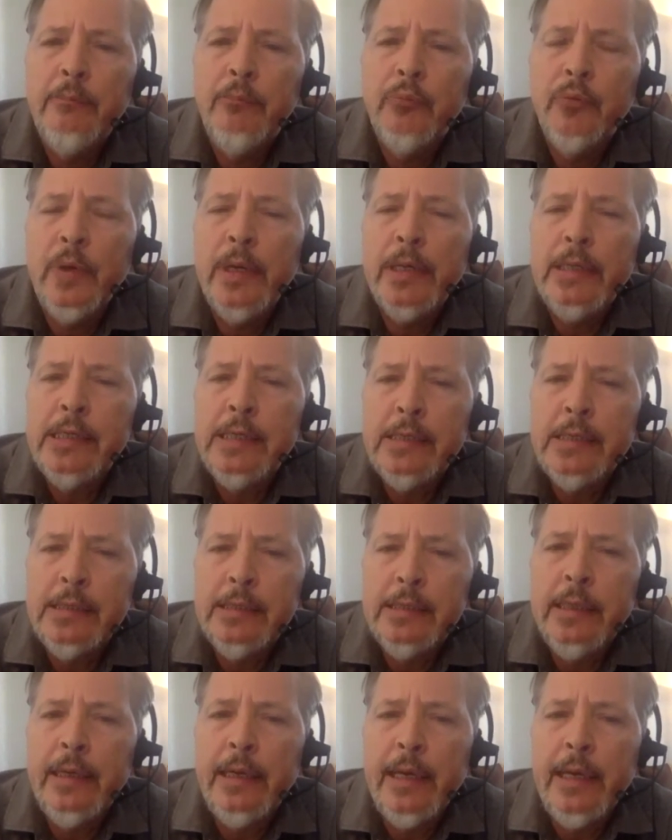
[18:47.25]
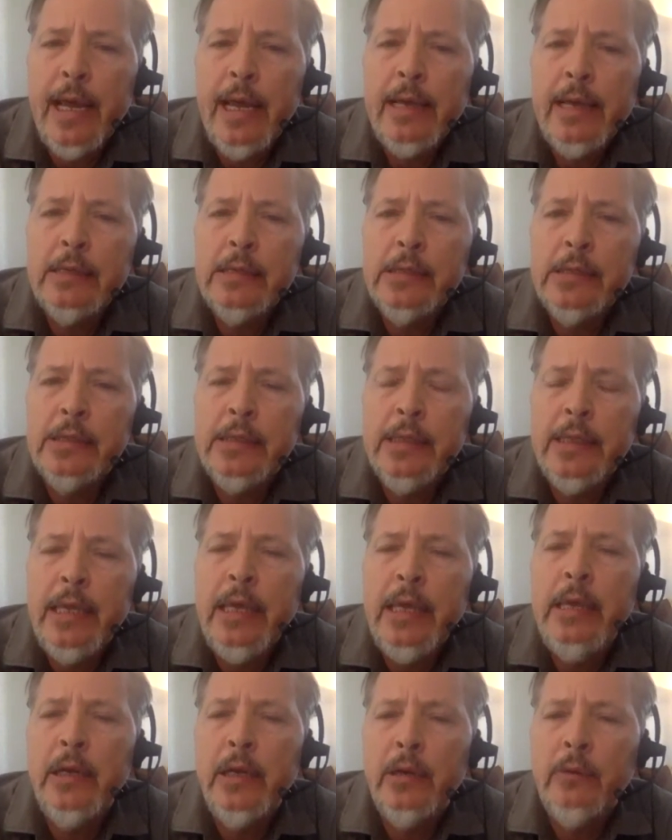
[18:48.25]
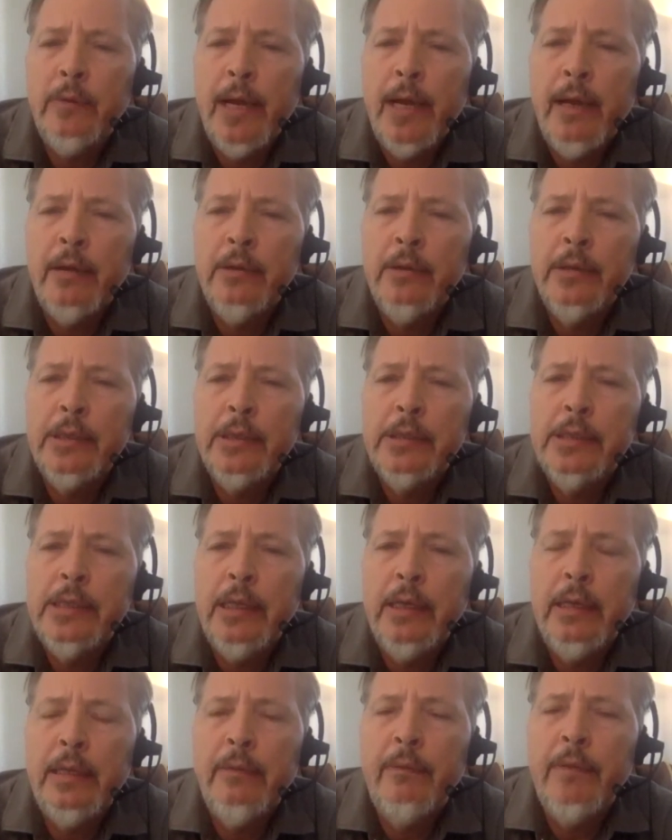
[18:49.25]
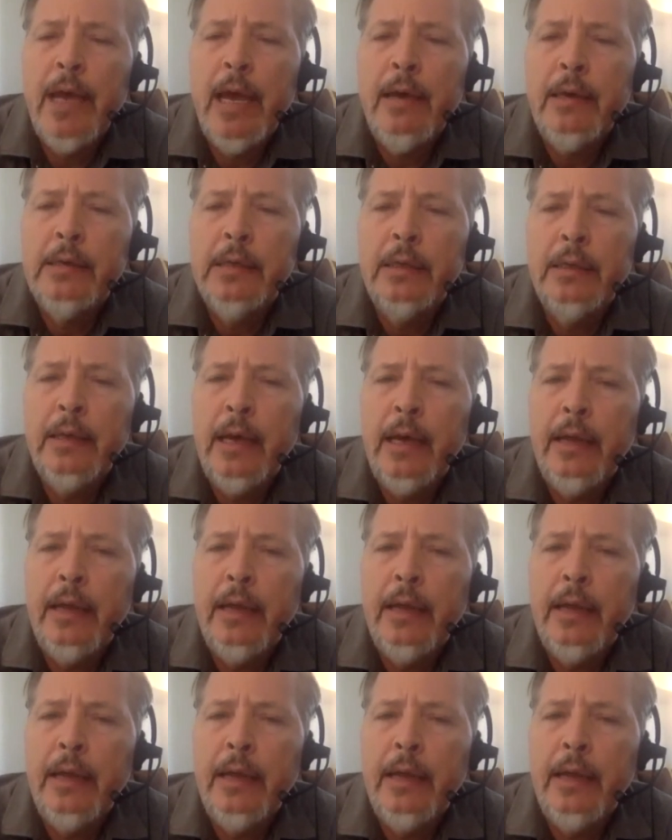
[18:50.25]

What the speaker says: presence that it has in and around the city of Aden.